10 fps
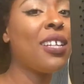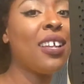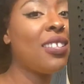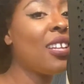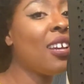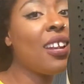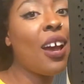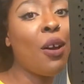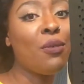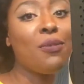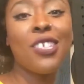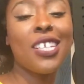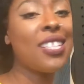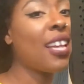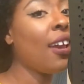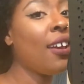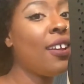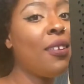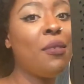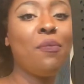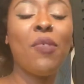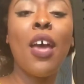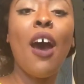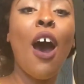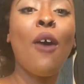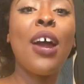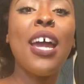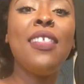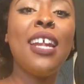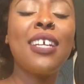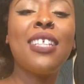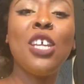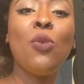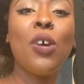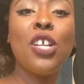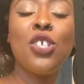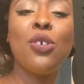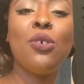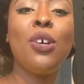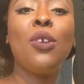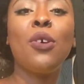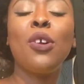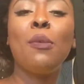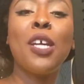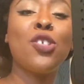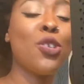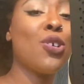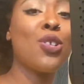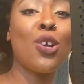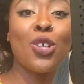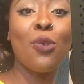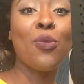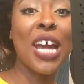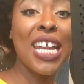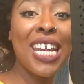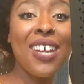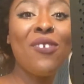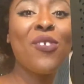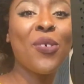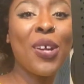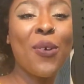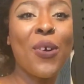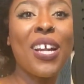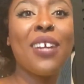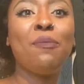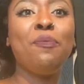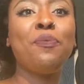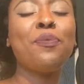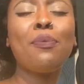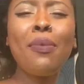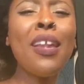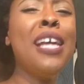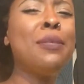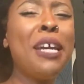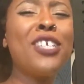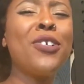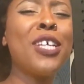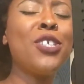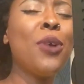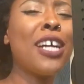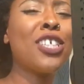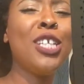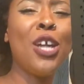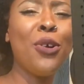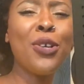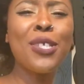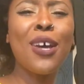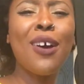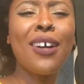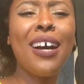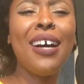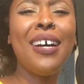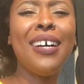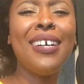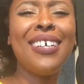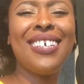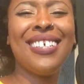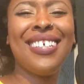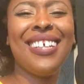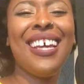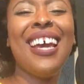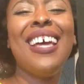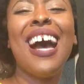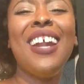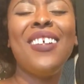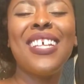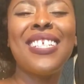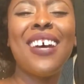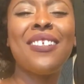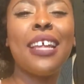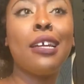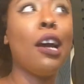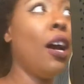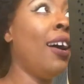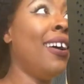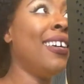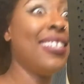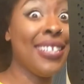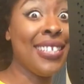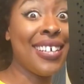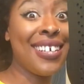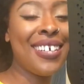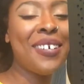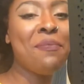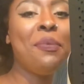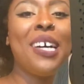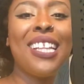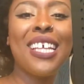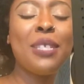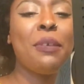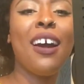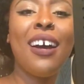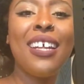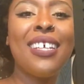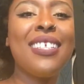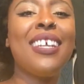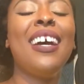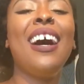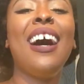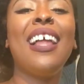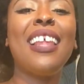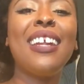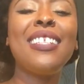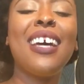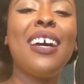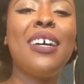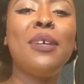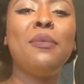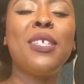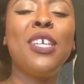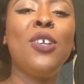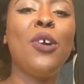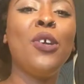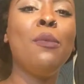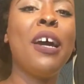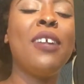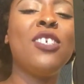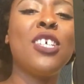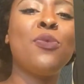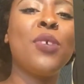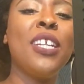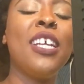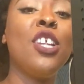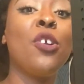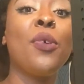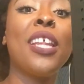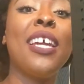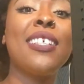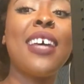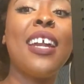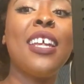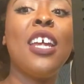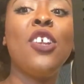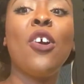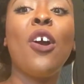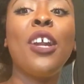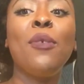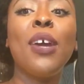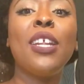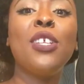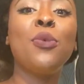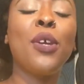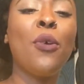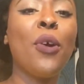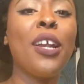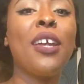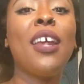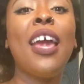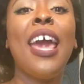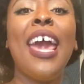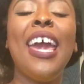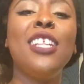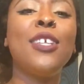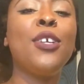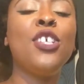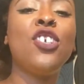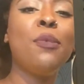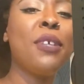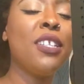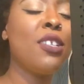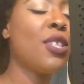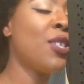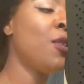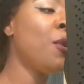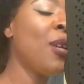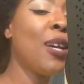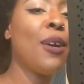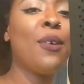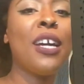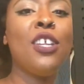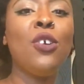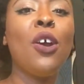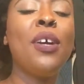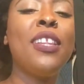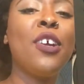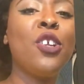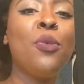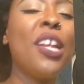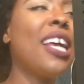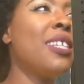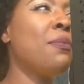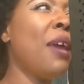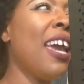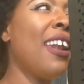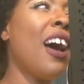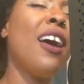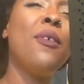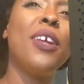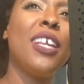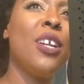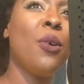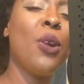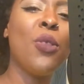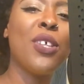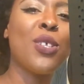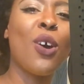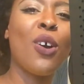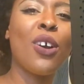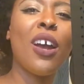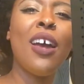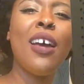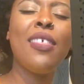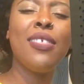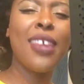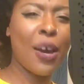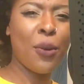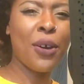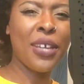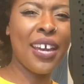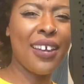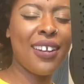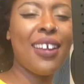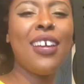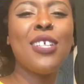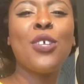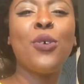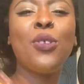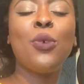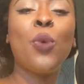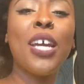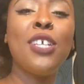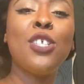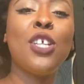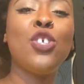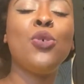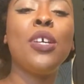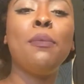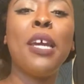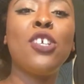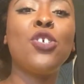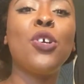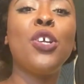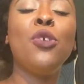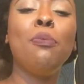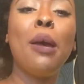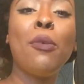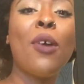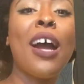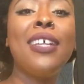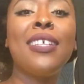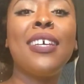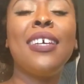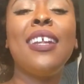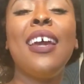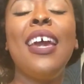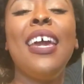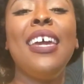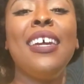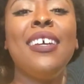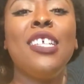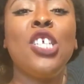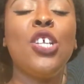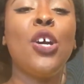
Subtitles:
testing it out. Just saying. All right. And the next thing you want to do in order to make sure your songs are ready for recording is make sure that you actually know your song. I know that sounds like duh, but let's be honest. A lot of times, you might have just written it and you're really excited and you're already ready to record it. And so you jump into the studio and you go in there and you realize, man, I really don't know the song that well yet. So the ways that you can make sure you memorize it is,